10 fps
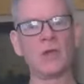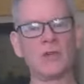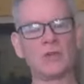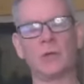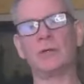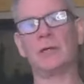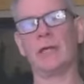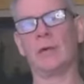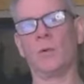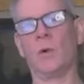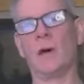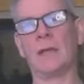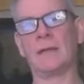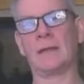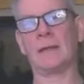So you get
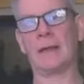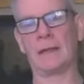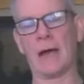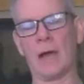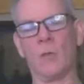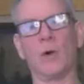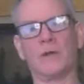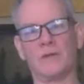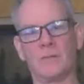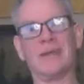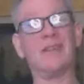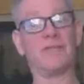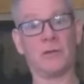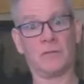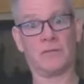what I want to be the
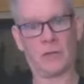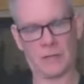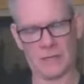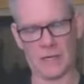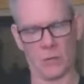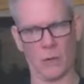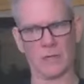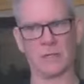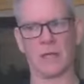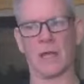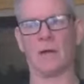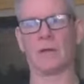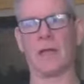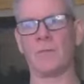food for you to take away today, okay?